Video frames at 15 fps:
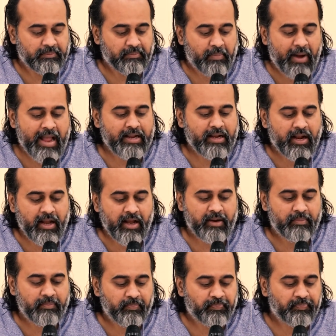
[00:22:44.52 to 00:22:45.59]
By
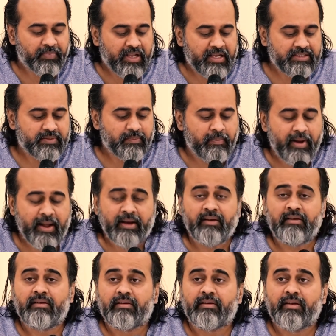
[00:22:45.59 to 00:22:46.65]
karma is
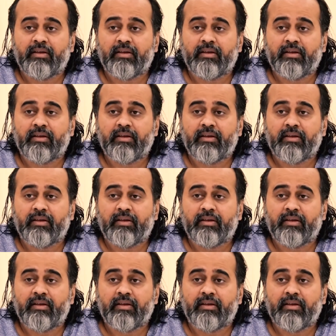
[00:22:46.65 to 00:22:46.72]
meant